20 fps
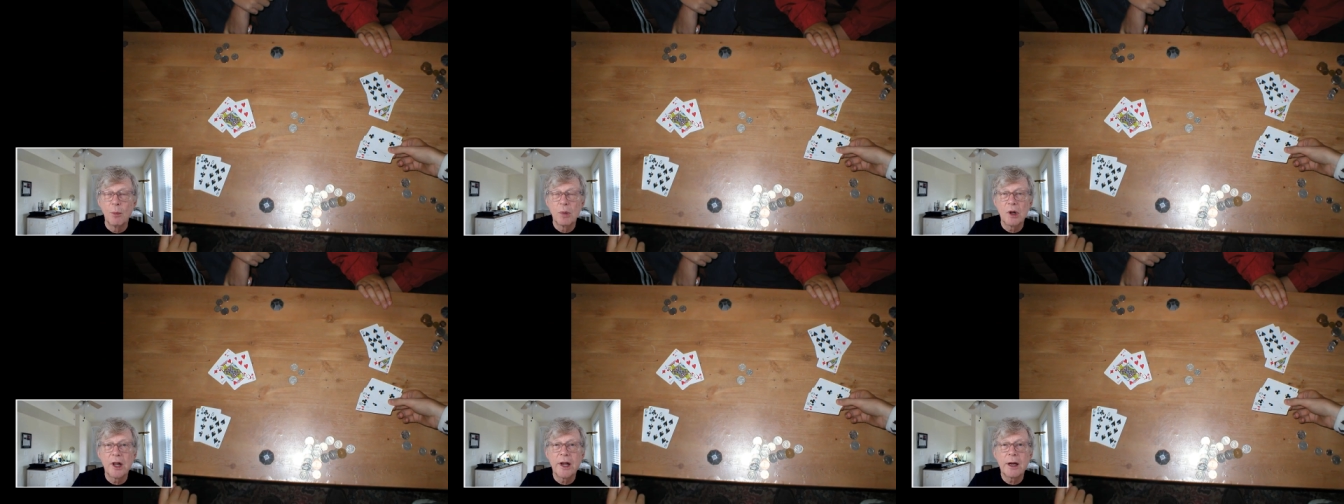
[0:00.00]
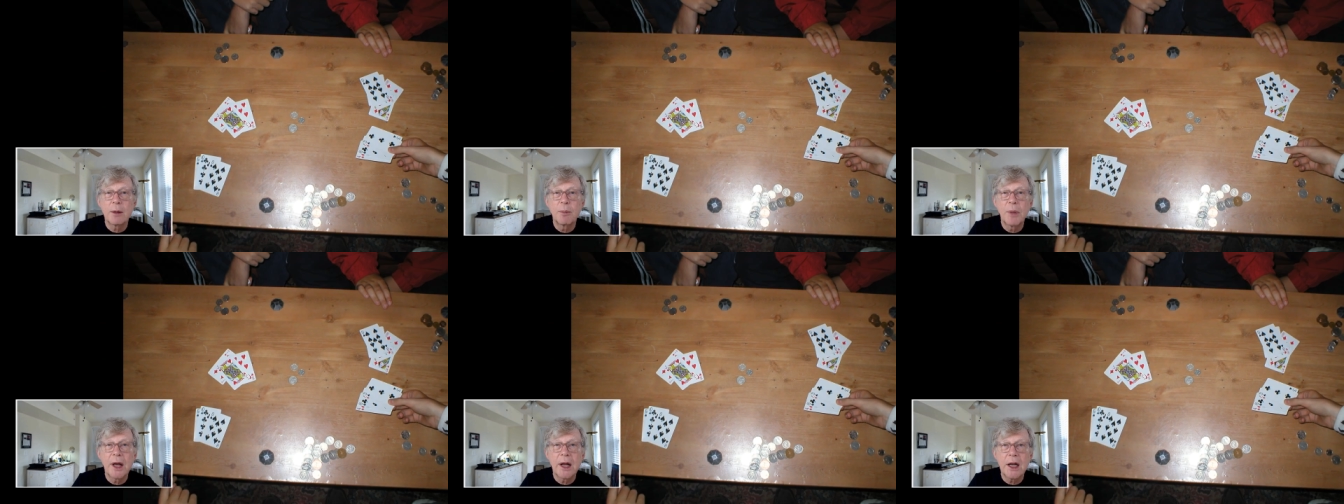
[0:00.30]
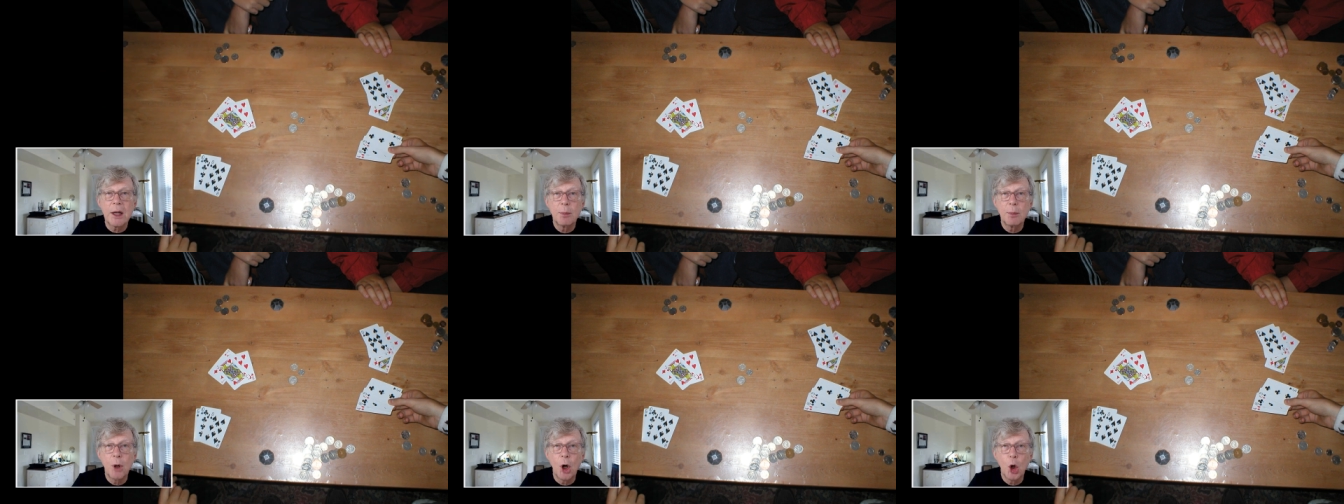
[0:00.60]
playing
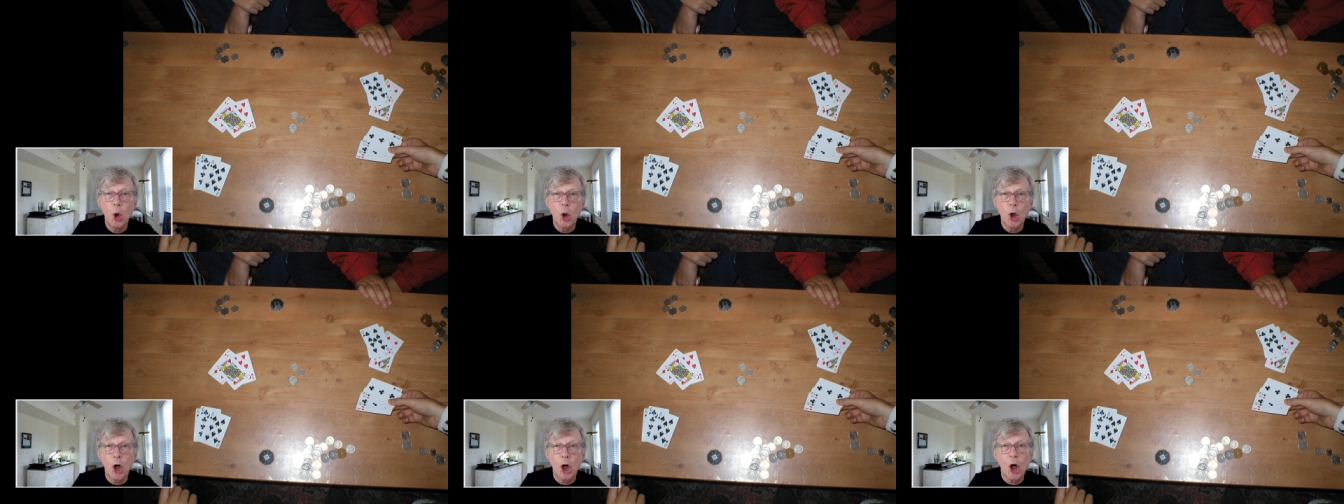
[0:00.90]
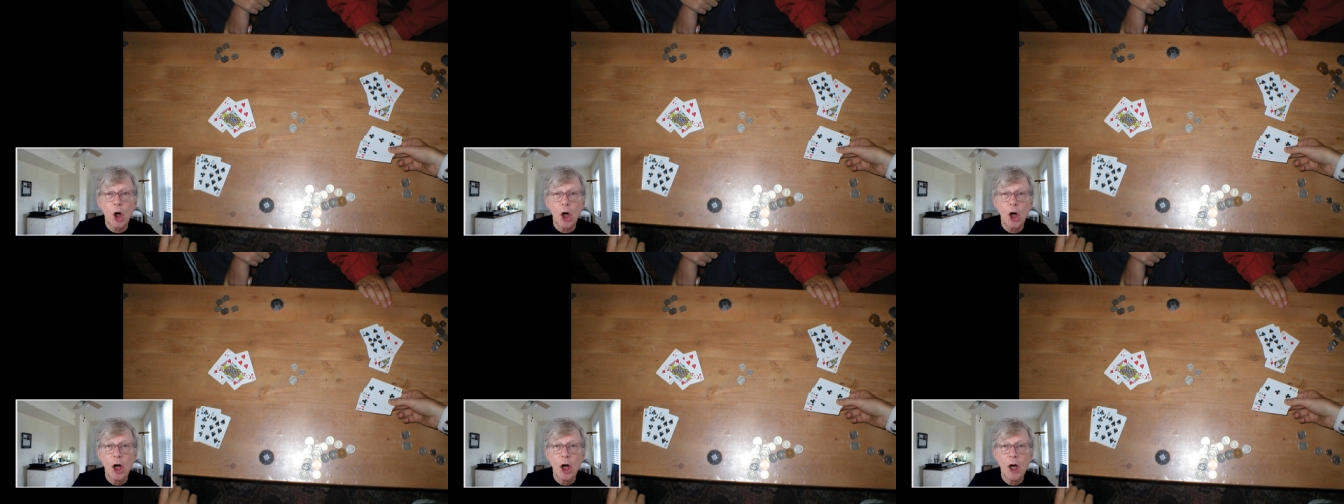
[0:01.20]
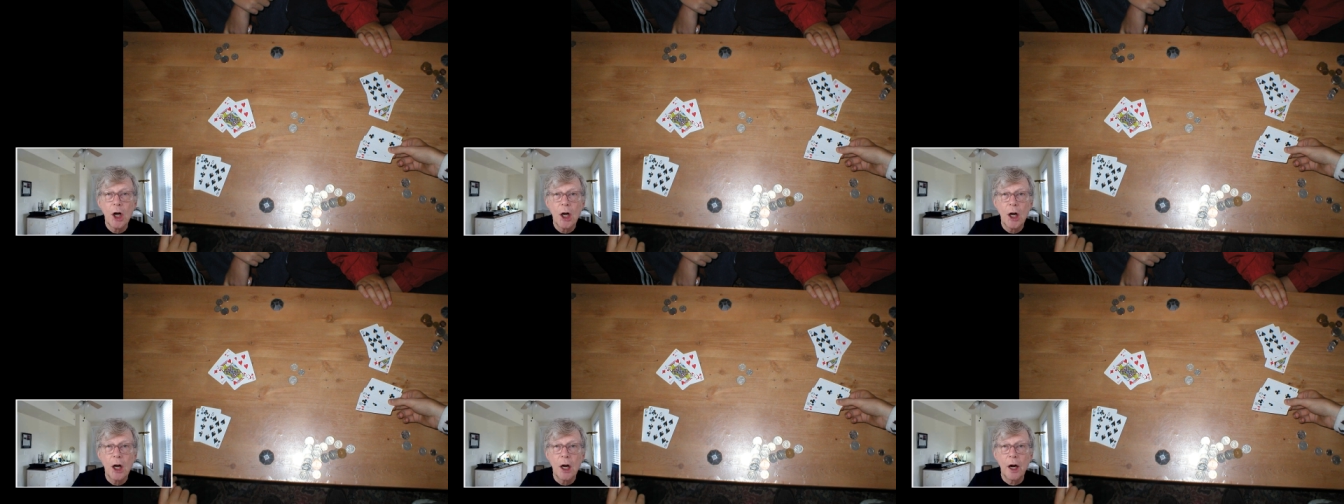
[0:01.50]
penny poker
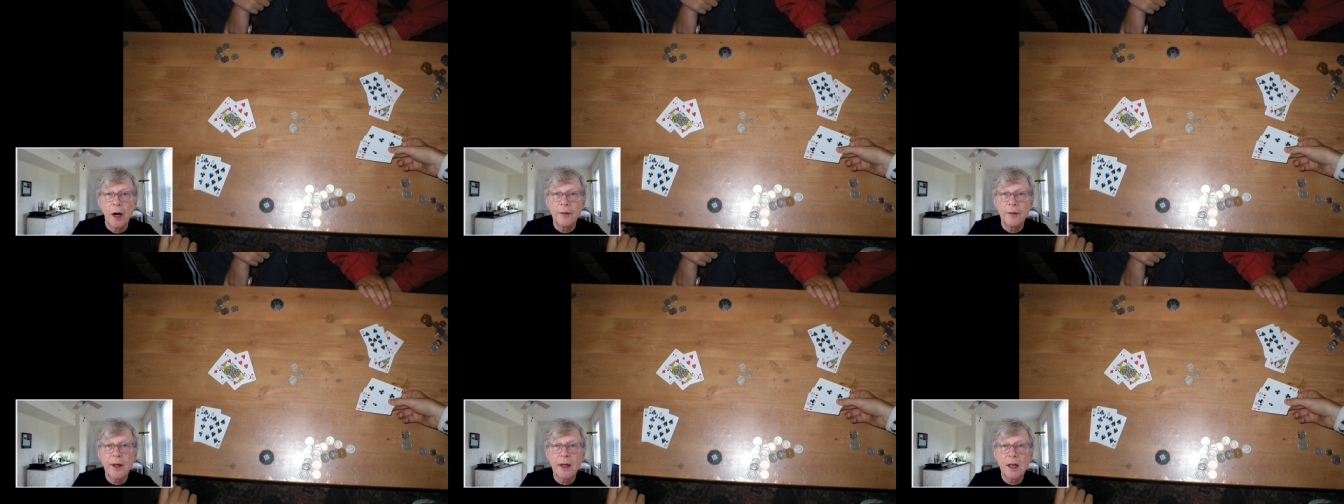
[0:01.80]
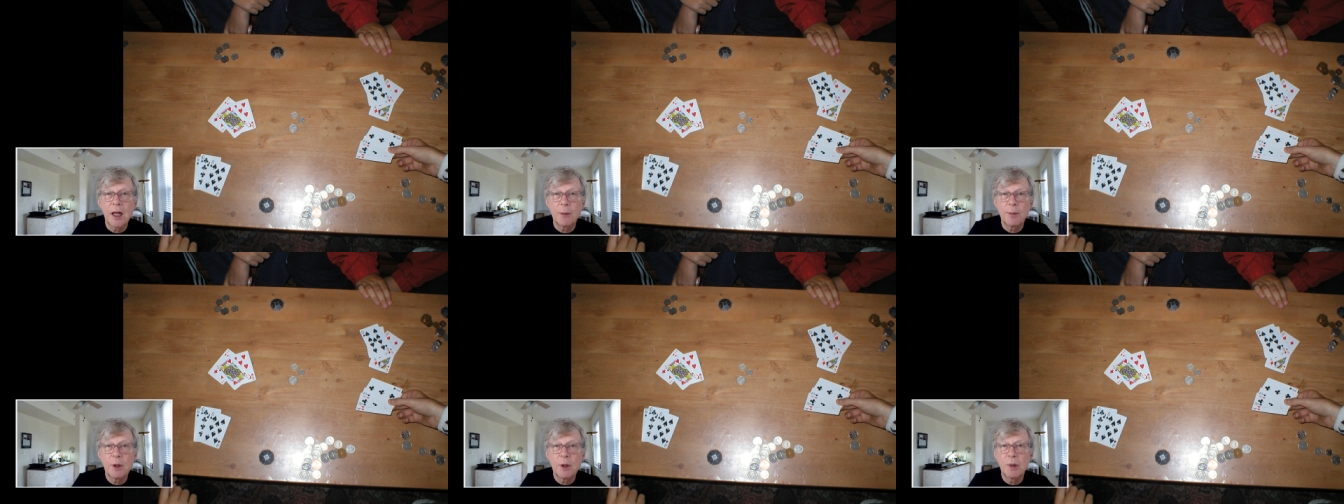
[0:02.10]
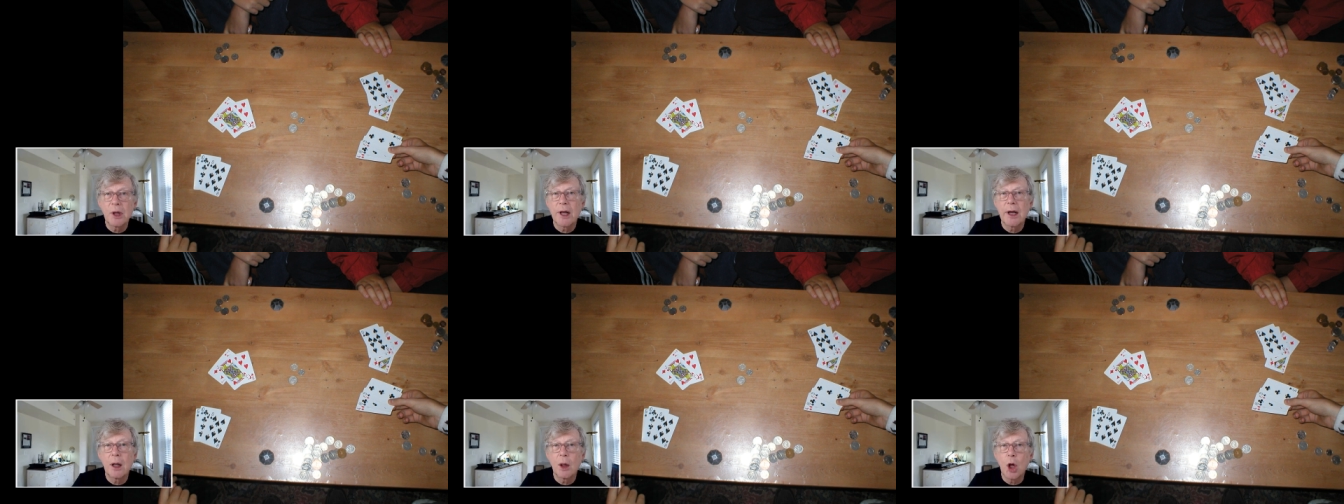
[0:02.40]
and they let me
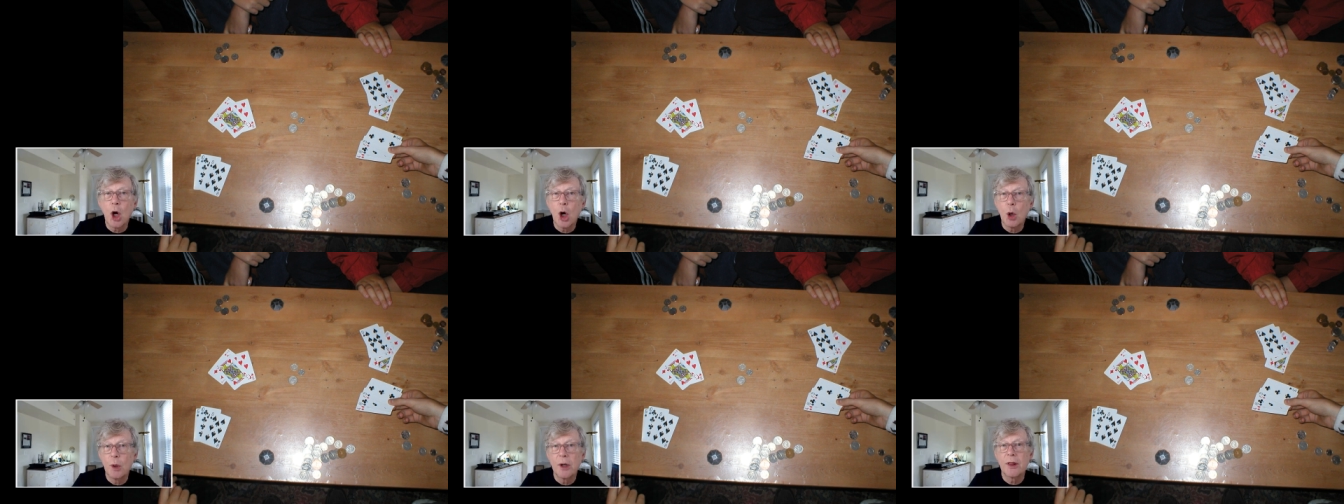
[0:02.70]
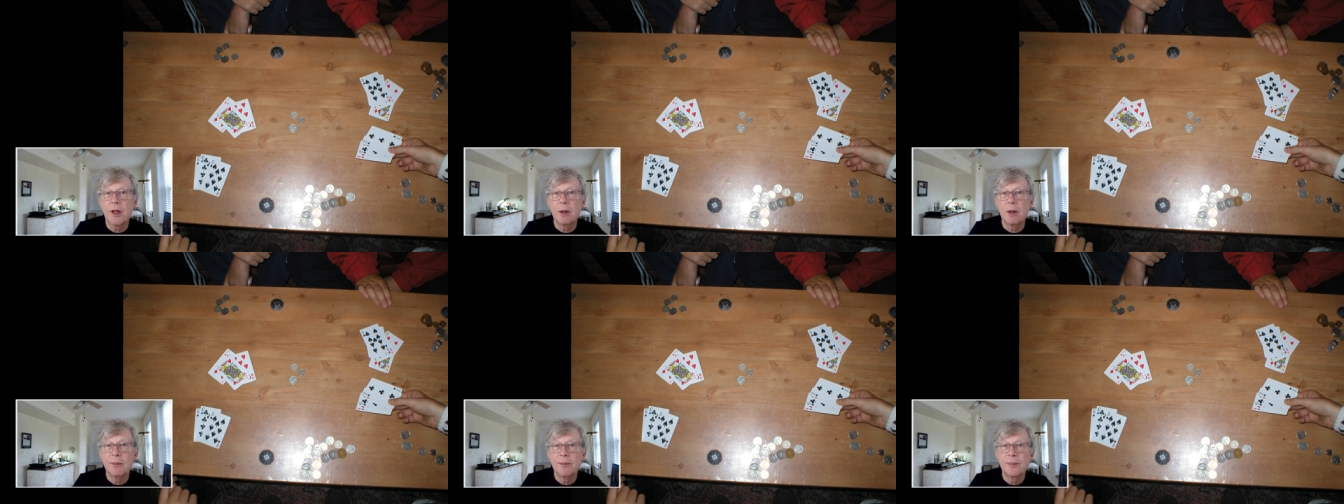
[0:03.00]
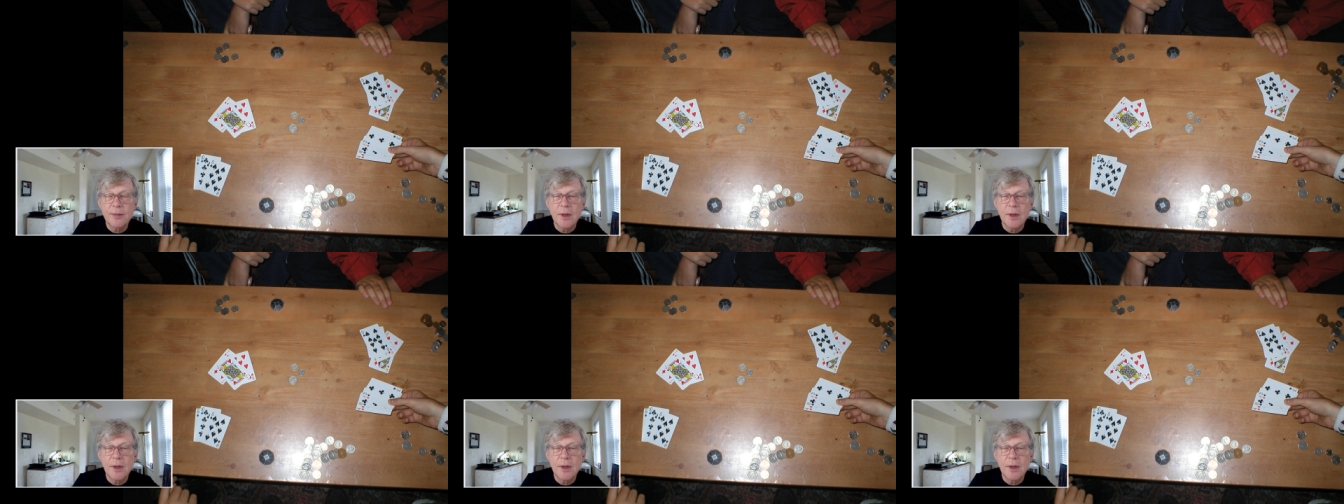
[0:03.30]
play along with them.